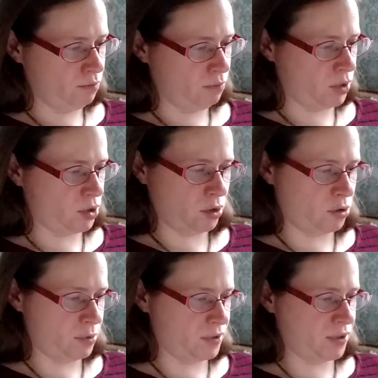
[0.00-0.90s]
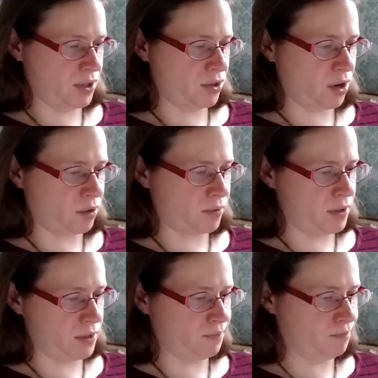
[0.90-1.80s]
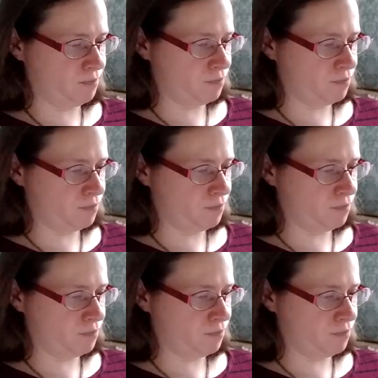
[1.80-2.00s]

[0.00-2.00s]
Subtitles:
My daughter was a year younger than him.